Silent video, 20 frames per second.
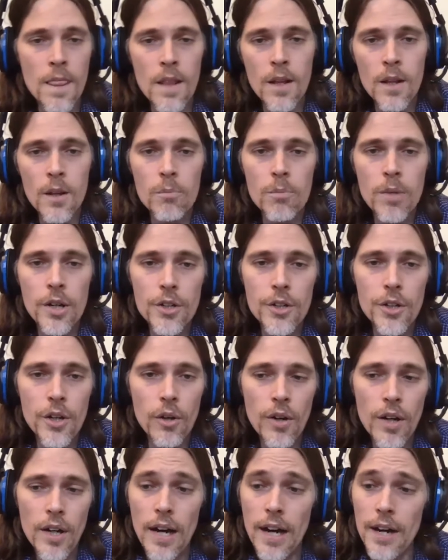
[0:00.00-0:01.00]
But, you know,
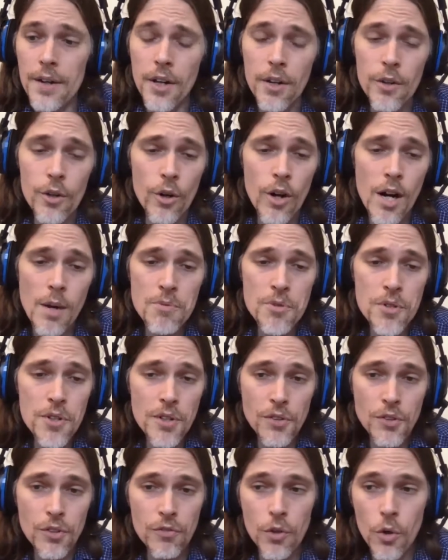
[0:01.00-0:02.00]
uh, another option
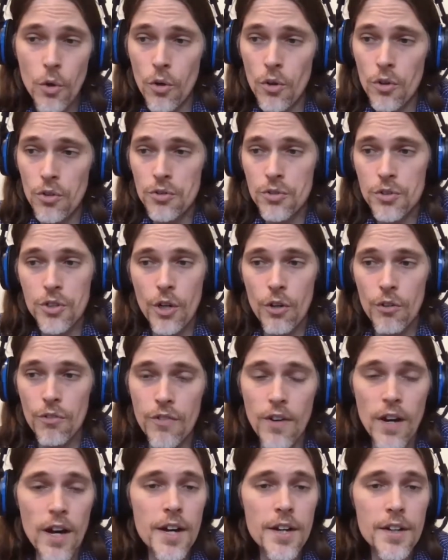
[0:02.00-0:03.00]
is, of course, go
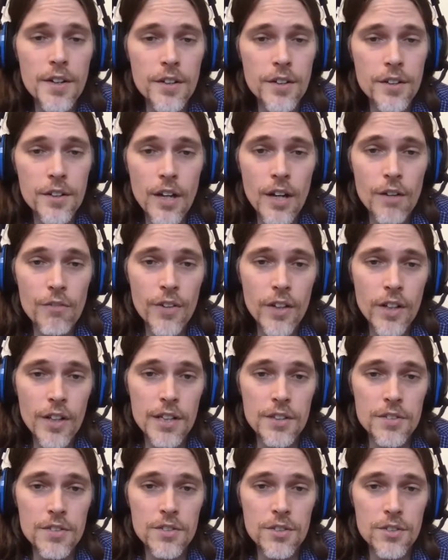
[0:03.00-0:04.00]
find
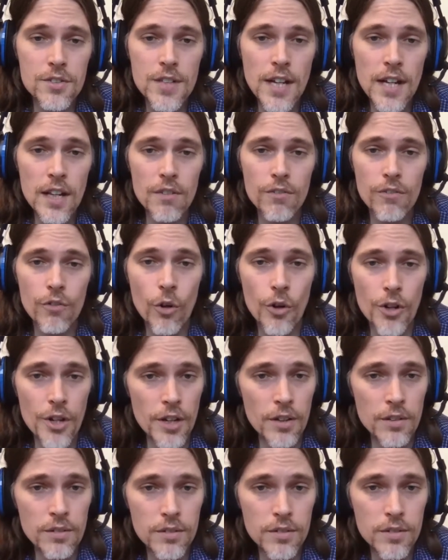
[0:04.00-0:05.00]
affiliates to sell it for you.
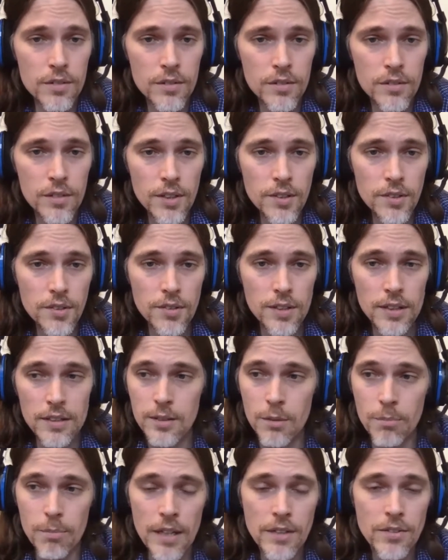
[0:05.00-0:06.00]
Mm-hmm. That's that's
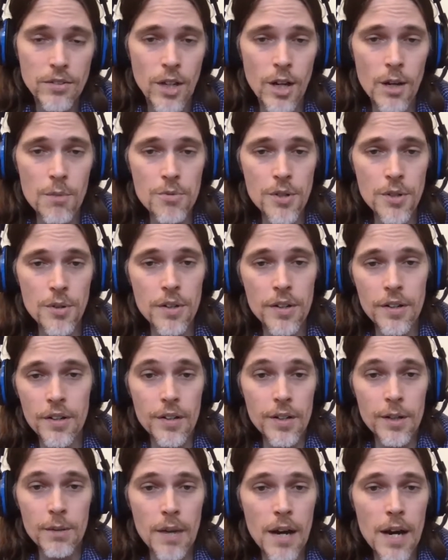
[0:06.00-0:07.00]
the best option
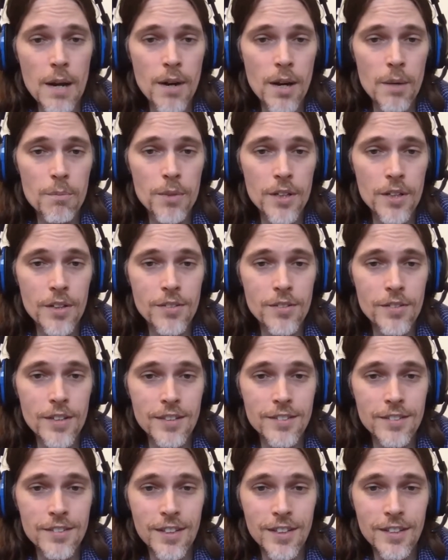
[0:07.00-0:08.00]
in my mind, because
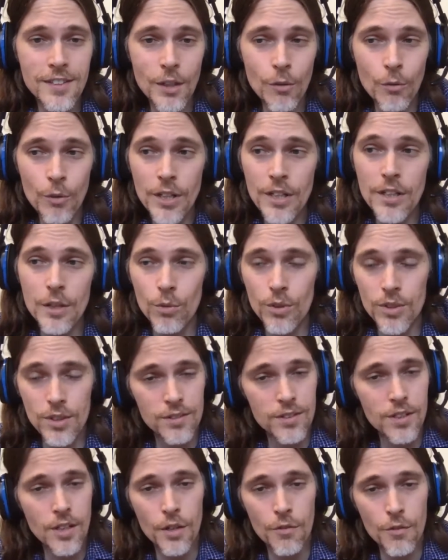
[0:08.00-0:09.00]
that's that's how we did with a
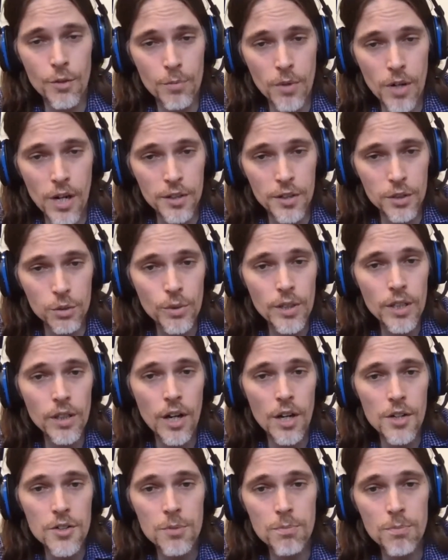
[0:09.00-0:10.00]
ton of the products we
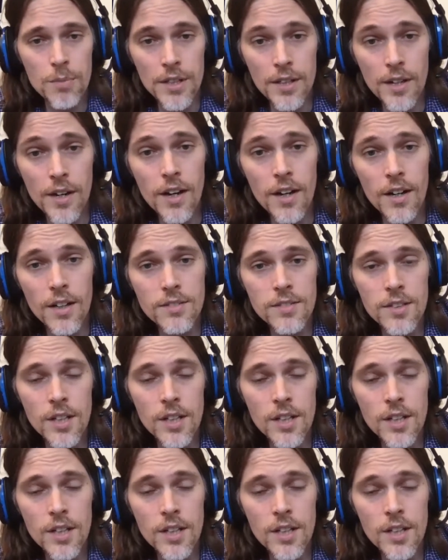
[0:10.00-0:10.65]
launched, because